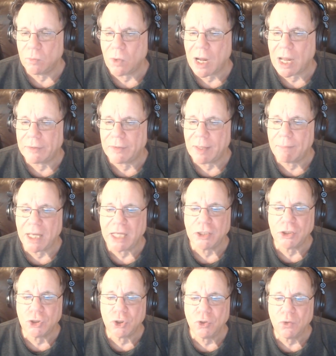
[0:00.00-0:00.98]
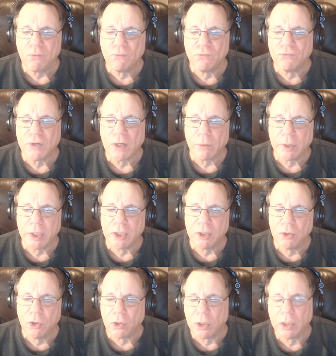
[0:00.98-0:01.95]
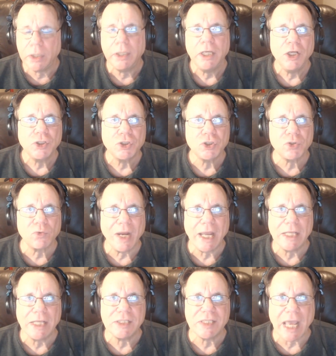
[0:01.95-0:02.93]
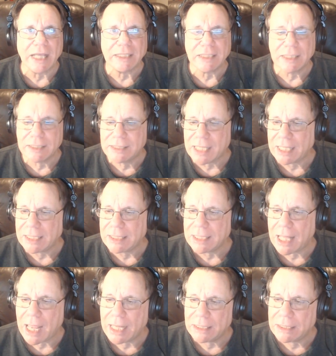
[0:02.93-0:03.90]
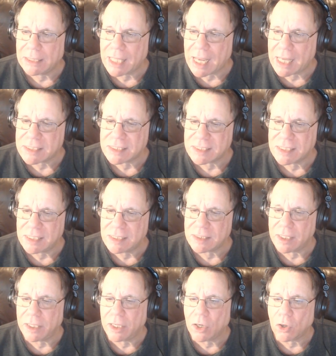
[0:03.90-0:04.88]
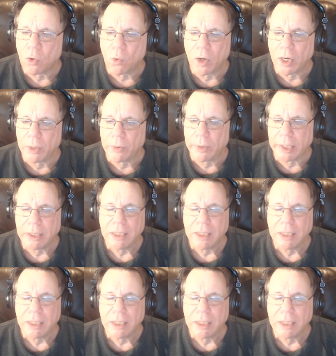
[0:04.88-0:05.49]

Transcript: They made 2 very good trades at the deadline last season in acquiring